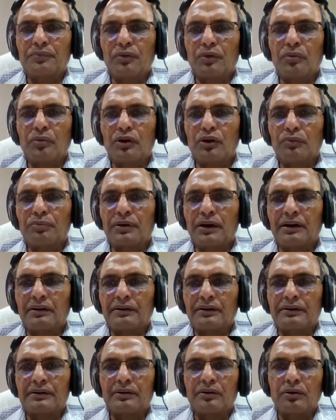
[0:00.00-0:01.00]
for one of
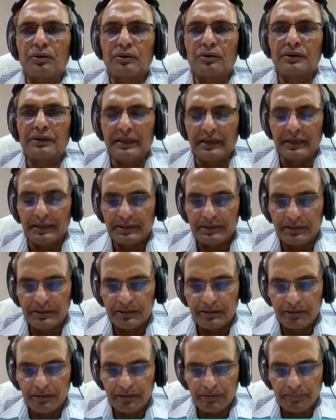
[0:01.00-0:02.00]
our own
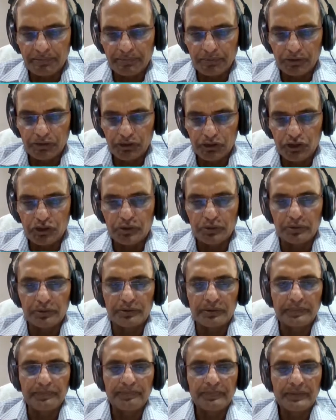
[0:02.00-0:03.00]
case for the
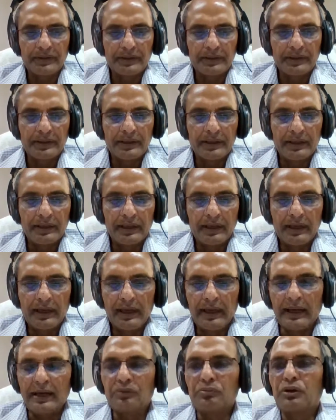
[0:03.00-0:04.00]
institute.
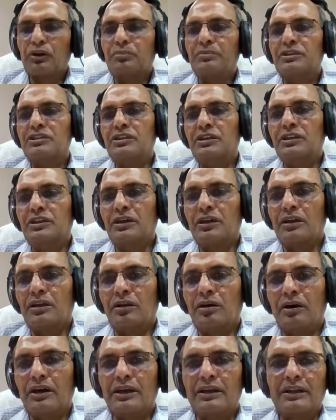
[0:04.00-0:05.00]
And one of the senior
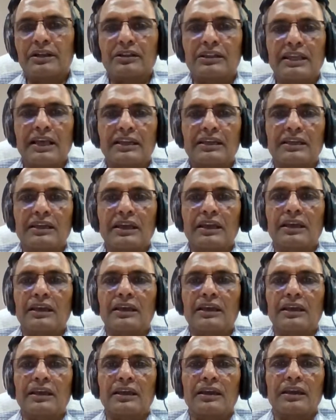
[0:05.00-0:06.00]
lawyer that
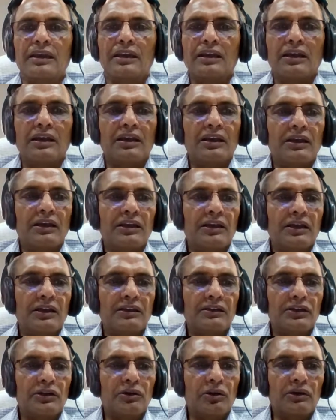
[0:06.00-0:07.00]
day
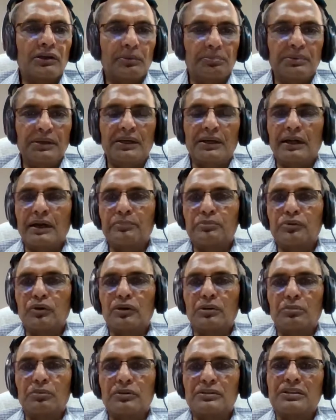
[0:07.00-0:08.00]
did not appear. I'm
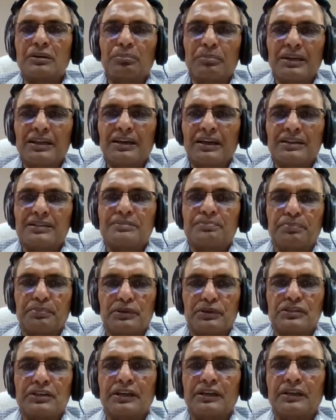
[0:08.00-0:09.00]
talking about somebody else
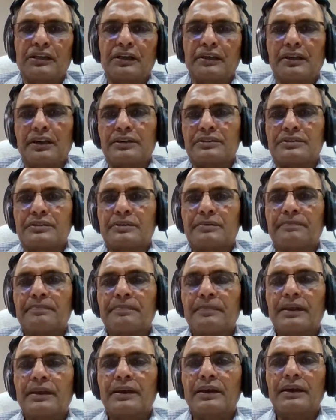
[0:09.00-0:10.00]
presenting a case.
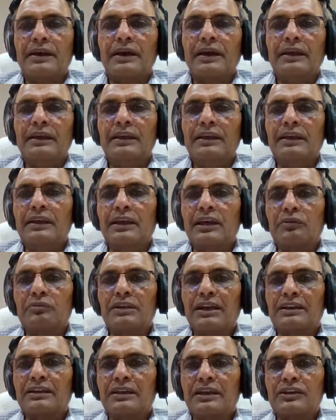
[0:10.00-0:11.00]
He gave
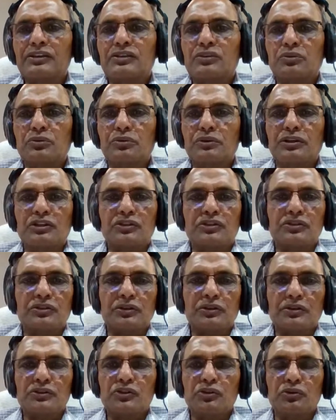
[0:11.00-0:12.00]
that case to
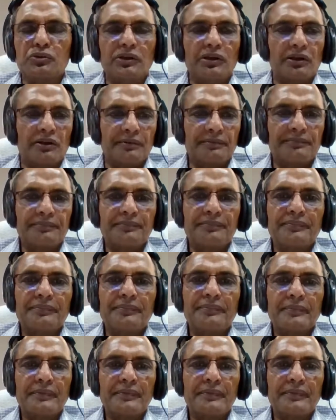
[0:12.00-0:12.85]
his junior.